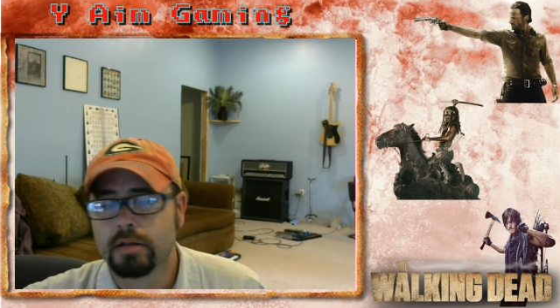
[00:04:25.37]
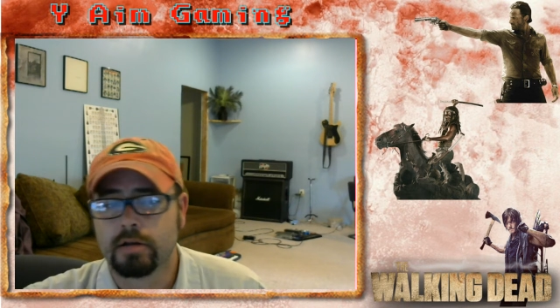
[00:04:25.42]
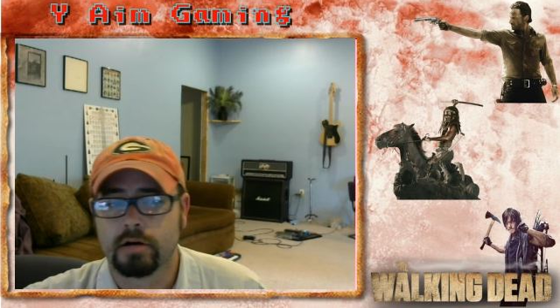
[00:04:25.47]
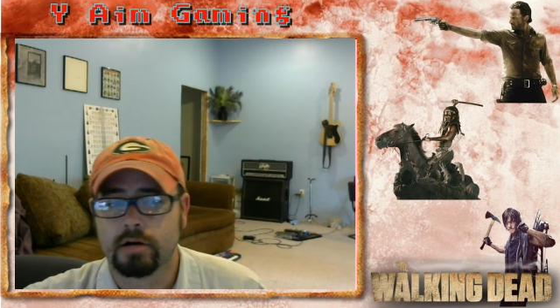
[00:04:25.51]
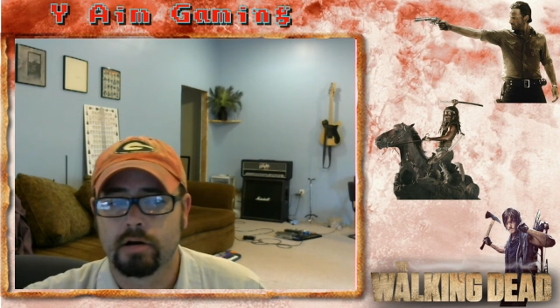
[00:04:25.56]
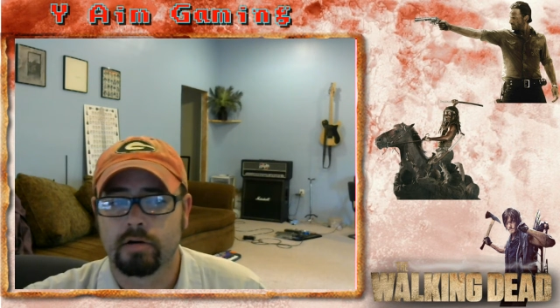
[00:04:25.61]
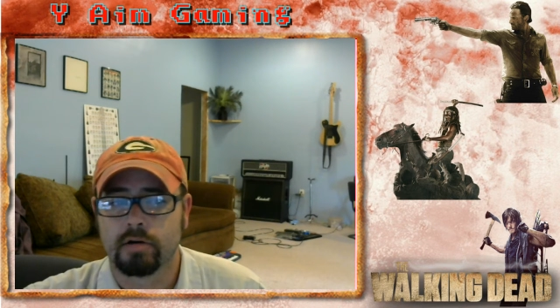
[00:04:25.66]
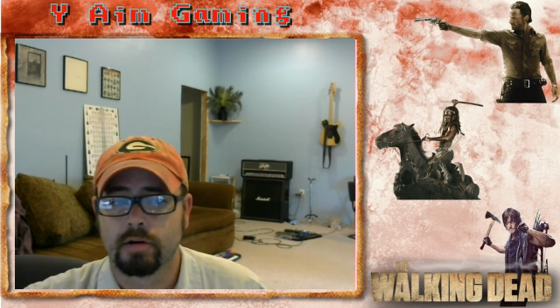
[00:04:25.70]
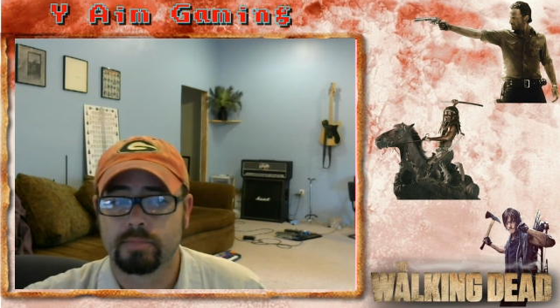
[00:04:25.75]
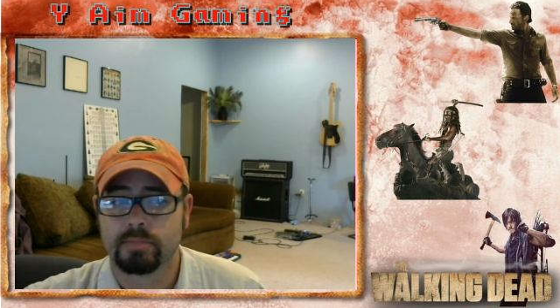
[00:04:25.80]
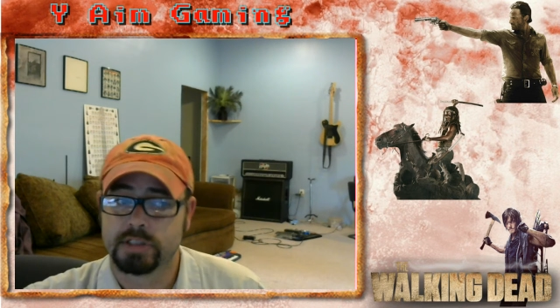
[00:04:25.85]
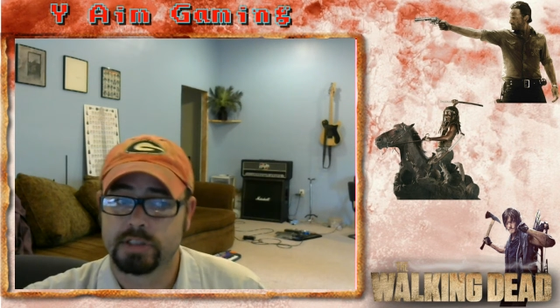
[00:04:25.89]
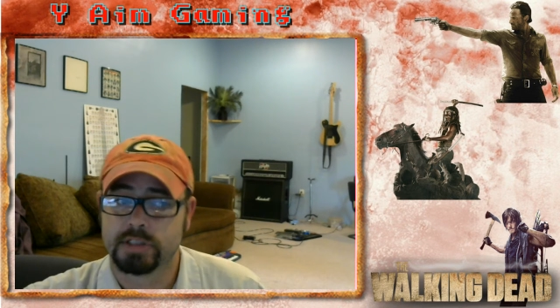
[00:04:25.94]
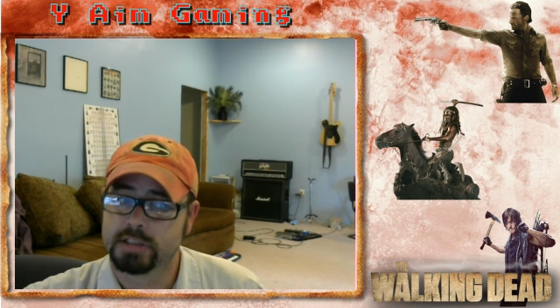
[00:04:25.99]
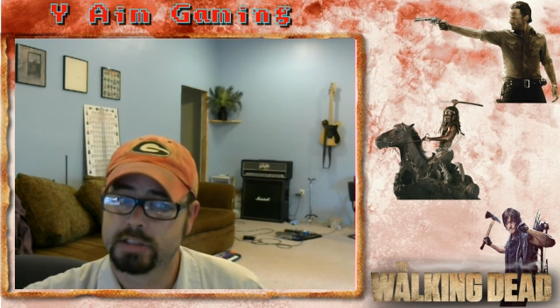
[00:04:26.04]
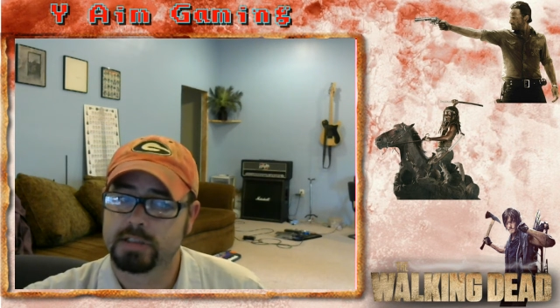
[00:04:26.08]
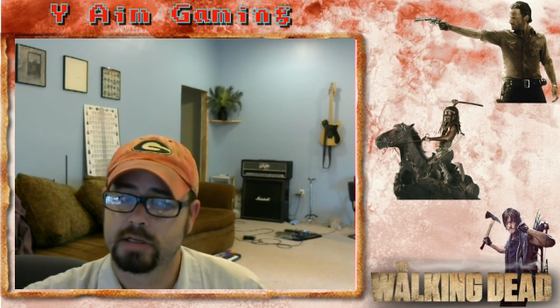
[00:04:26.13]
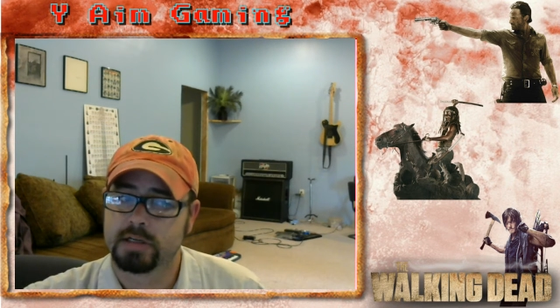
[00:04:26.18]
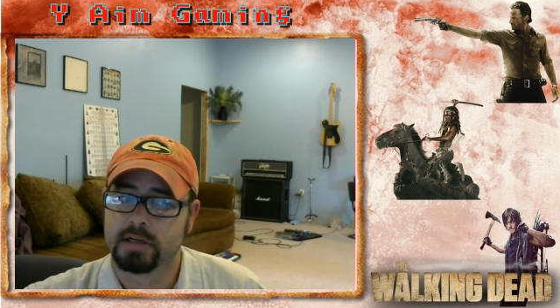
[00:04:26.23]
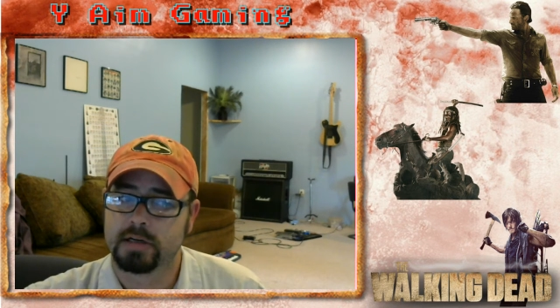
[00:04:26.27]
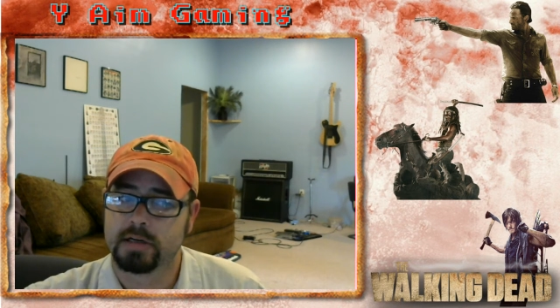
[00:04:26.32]
Look her up. She
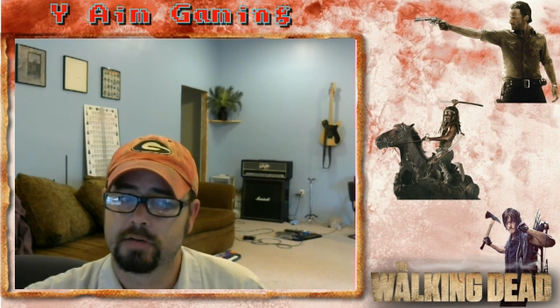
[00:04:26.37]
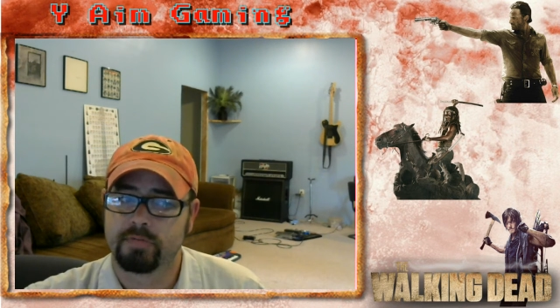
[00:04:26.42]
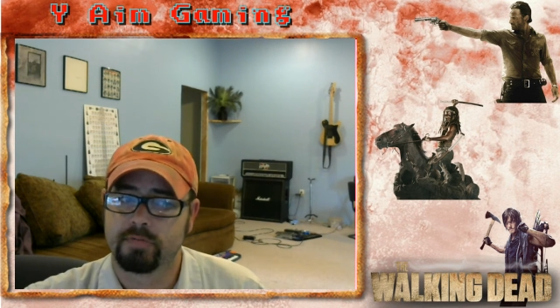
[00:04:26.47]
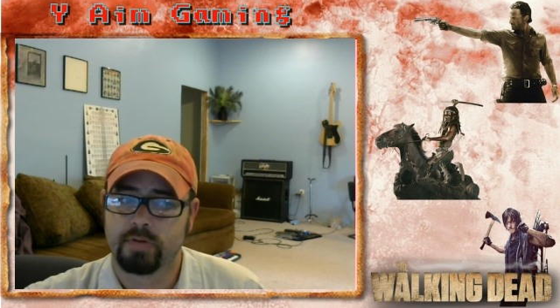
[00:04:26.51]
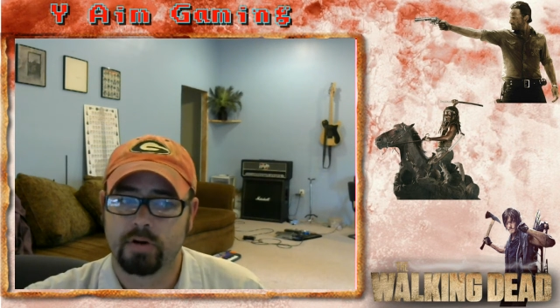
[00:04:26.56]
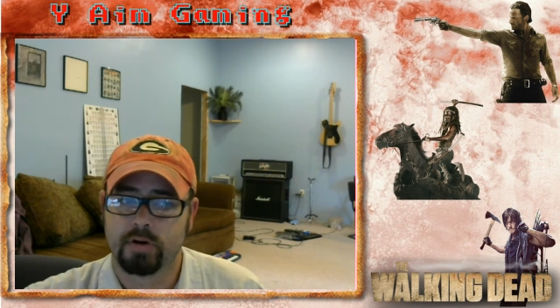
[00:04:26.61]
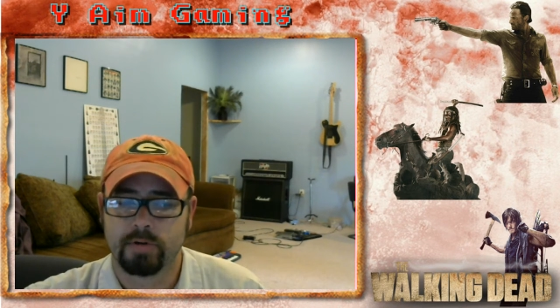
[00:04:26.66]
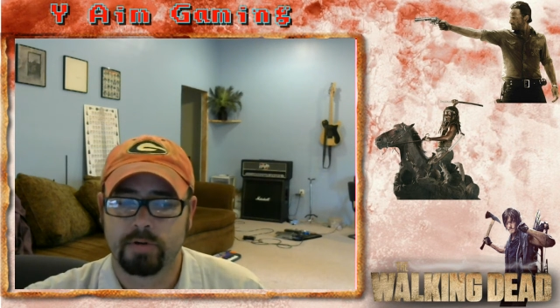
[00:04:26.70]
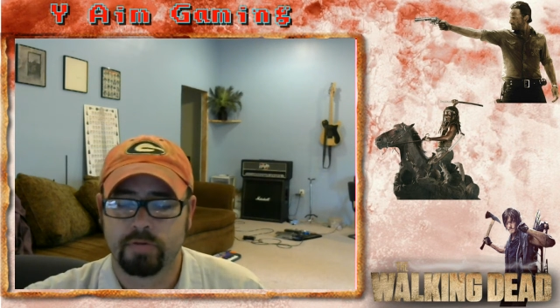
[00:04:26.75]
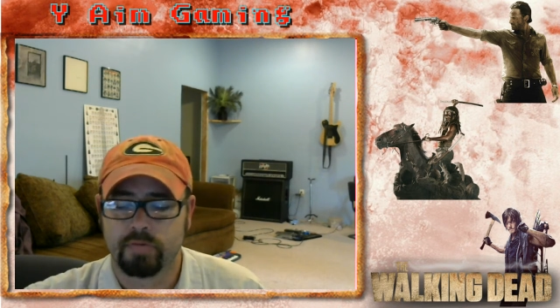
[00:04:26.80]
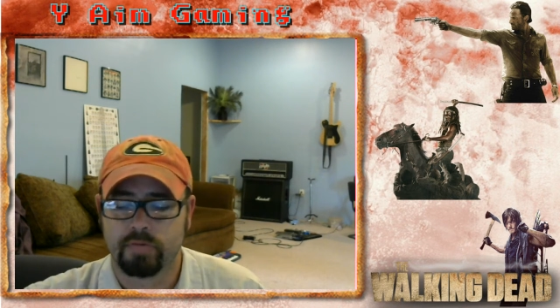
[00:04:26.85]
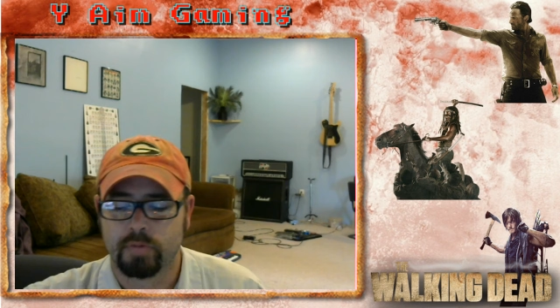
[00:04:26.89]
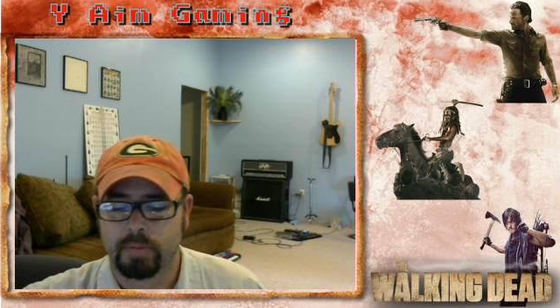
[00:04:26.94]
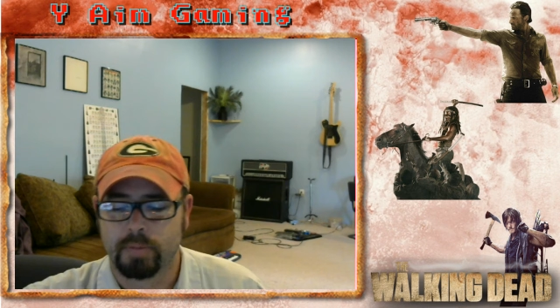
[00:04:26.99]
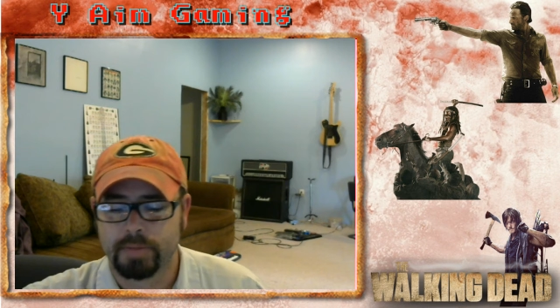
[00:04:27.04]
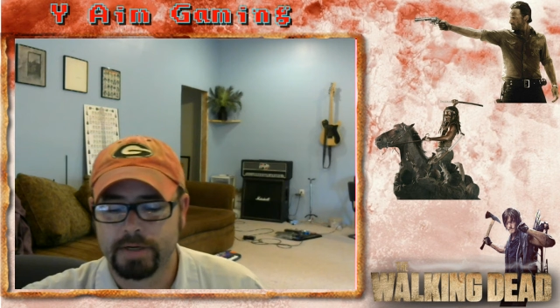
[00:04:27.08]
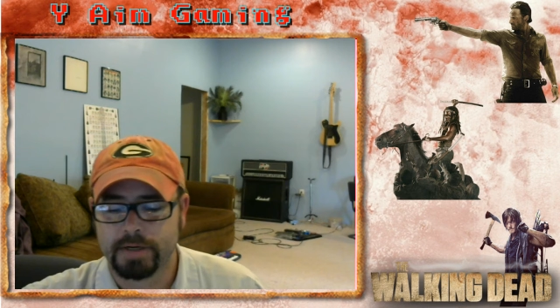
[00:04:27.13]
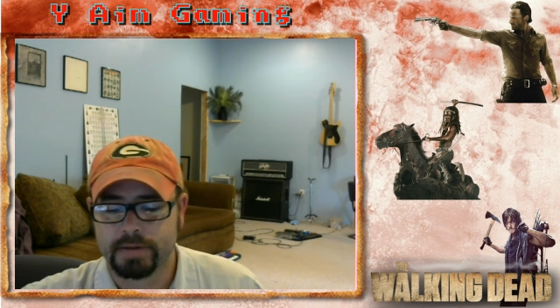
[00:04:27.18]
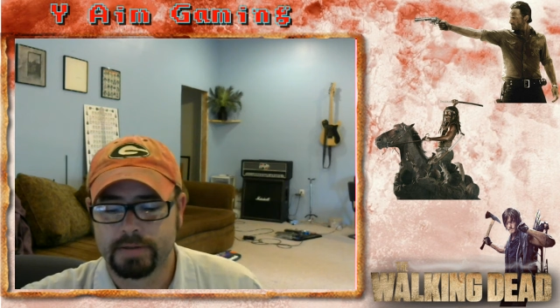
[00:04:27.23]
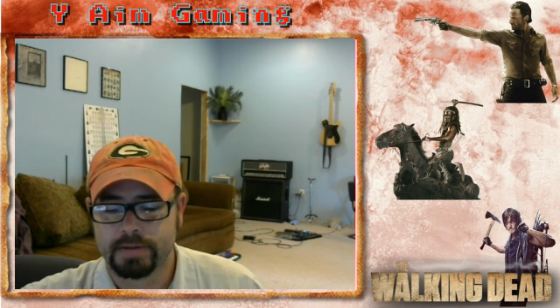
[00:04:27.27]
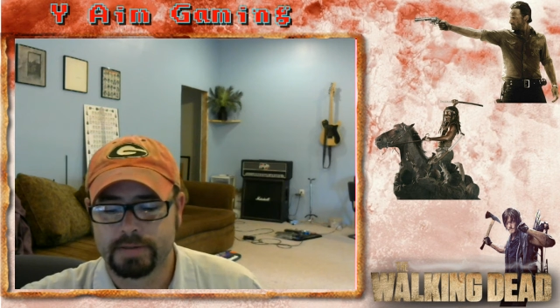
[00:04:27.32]
is a very beautiful
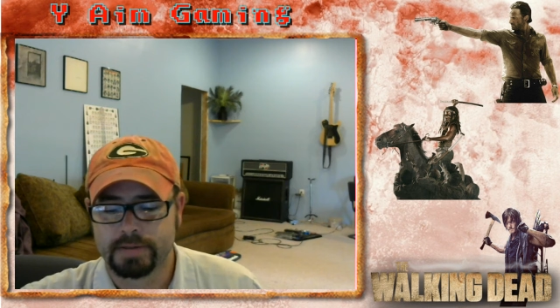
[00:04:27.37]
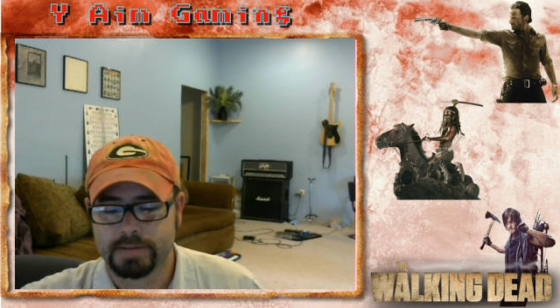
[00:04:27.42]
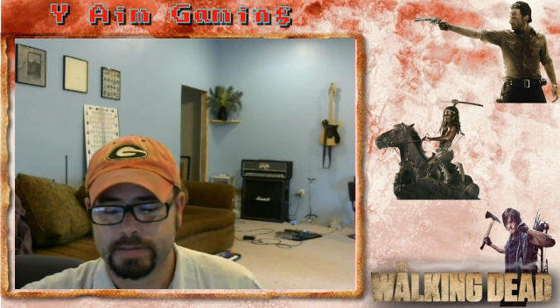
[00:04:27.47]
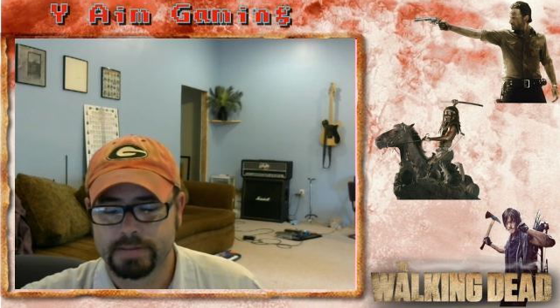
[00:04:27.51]
woman.